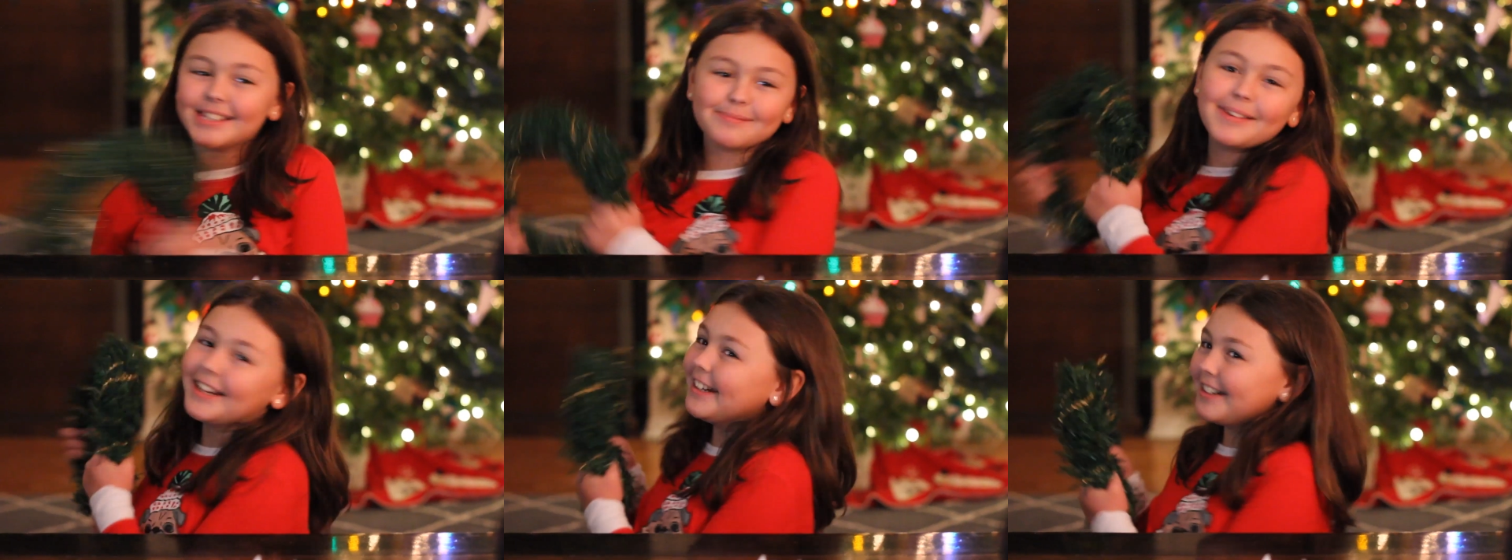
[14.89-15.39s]

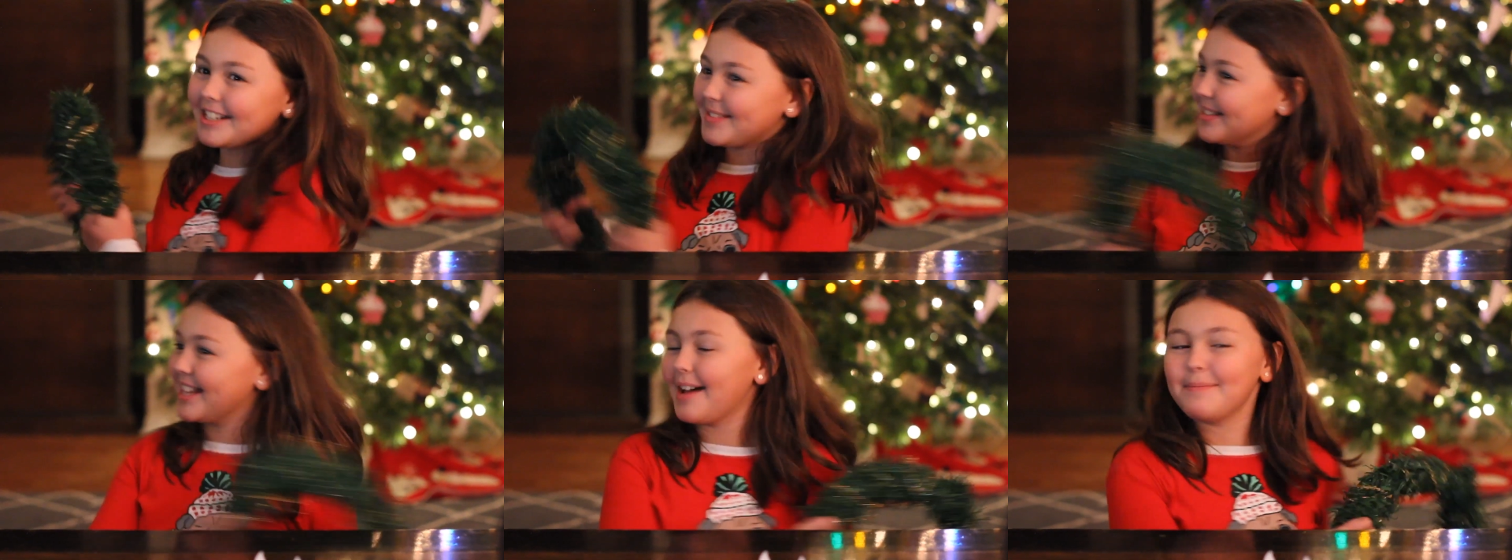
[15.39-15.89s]
Merry
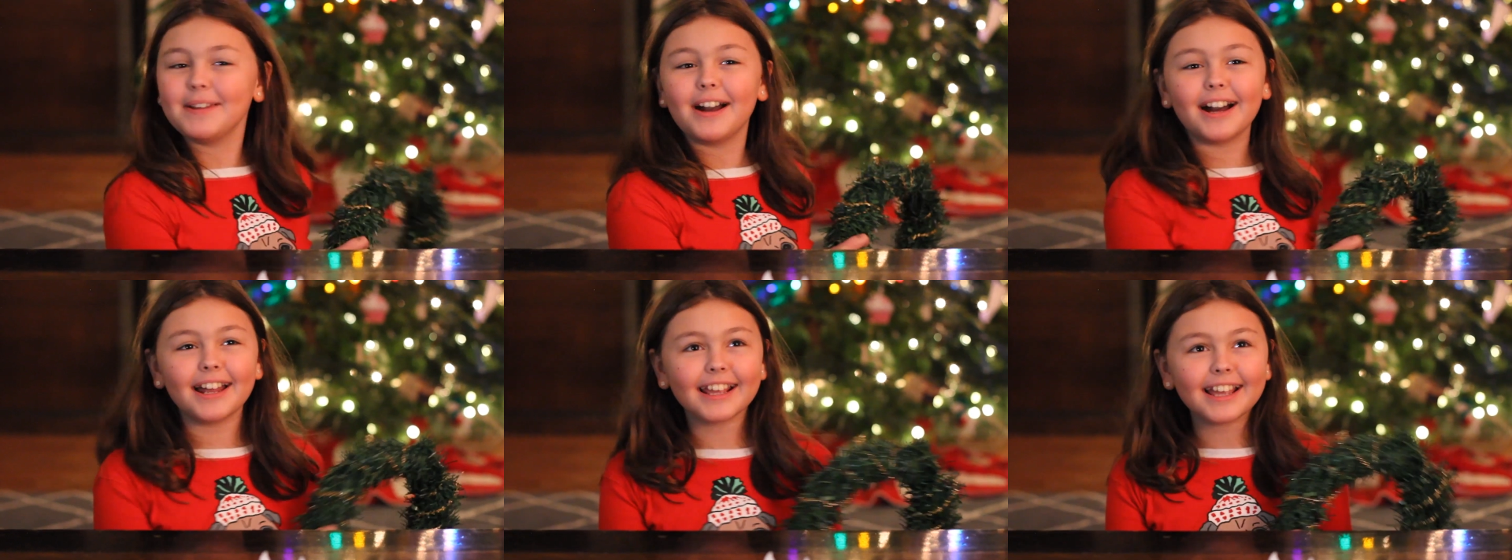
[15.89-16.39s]
Christmas, Happy
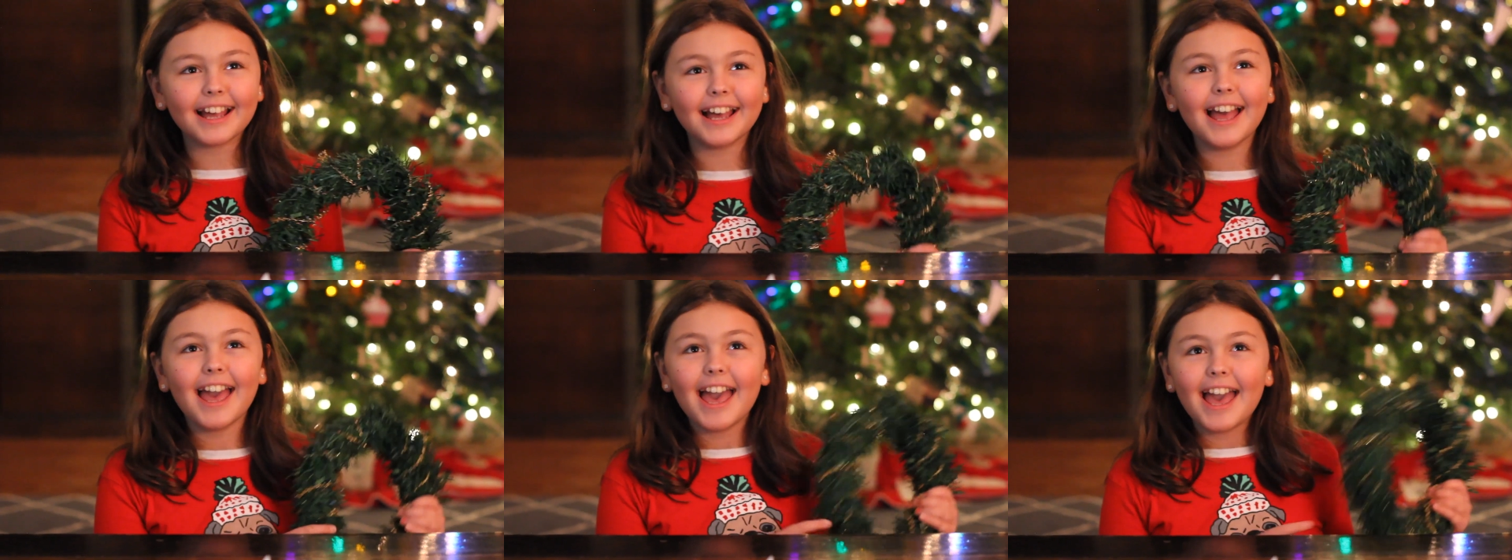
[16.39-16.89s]

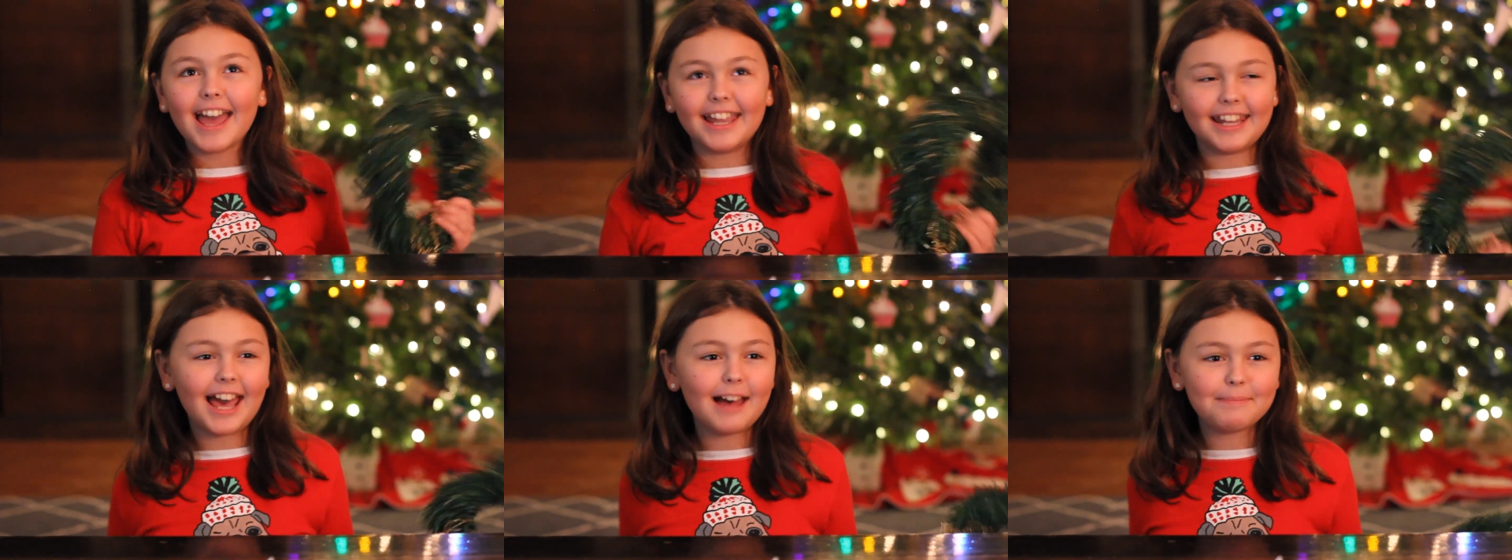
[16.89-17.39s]
Hanukkah, and
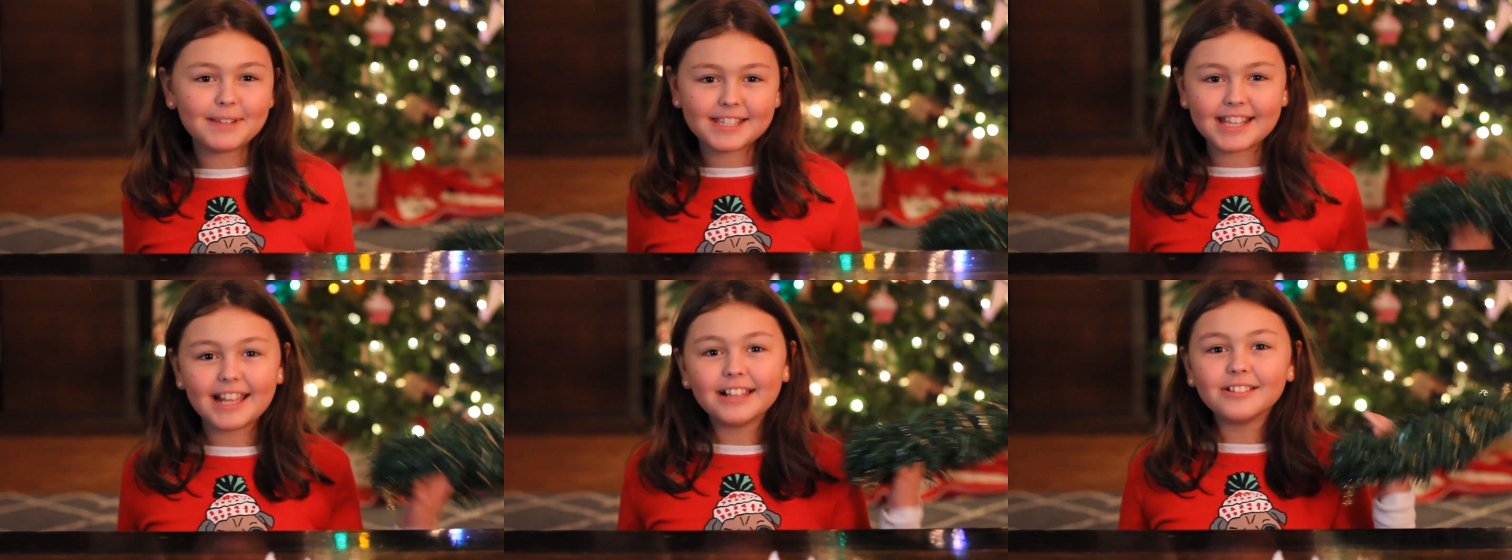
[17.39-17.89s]
Happy
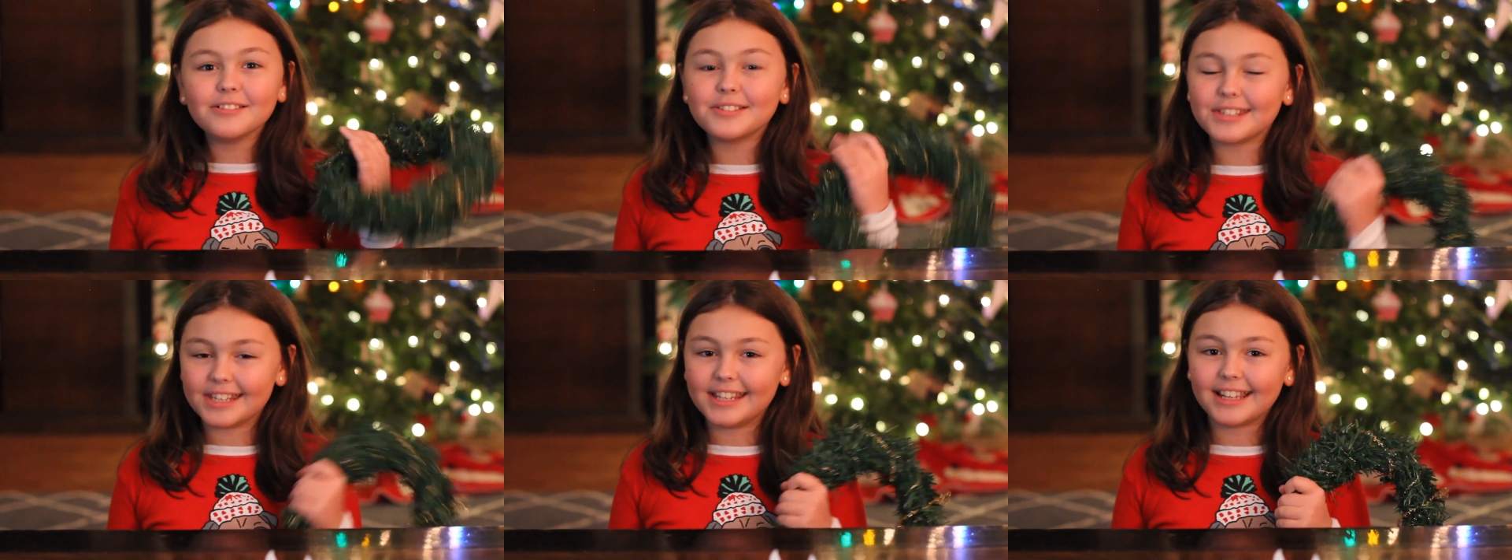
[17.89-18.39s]
St.
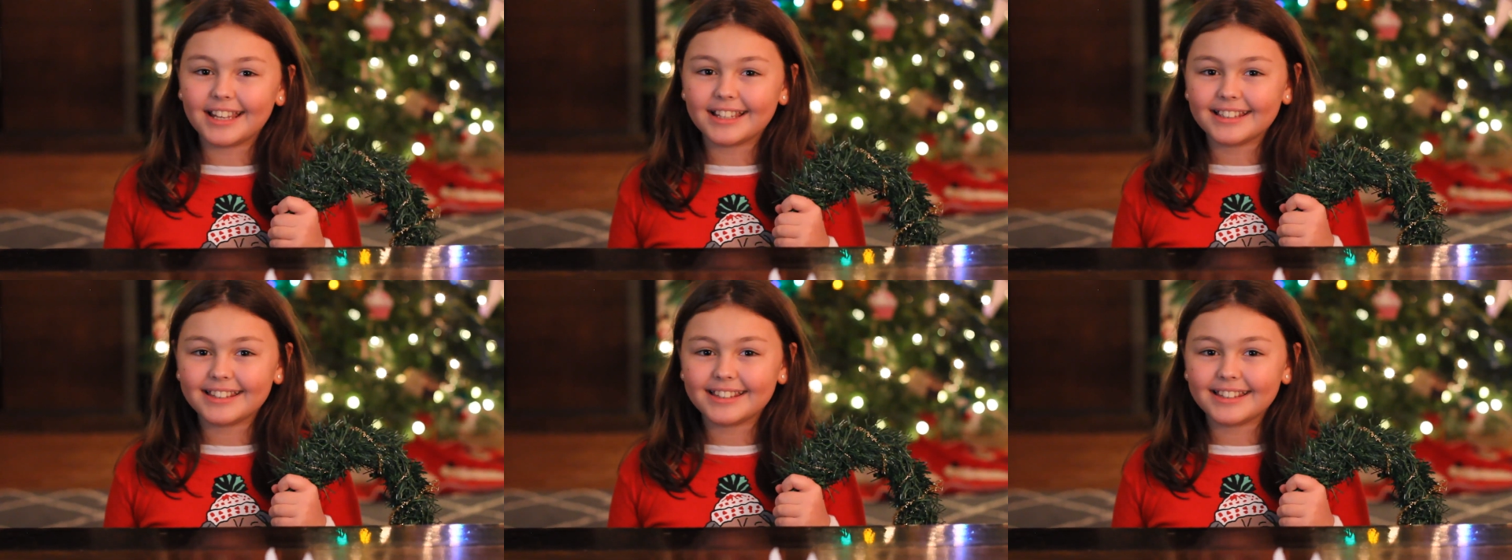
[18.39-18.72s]
Lucia.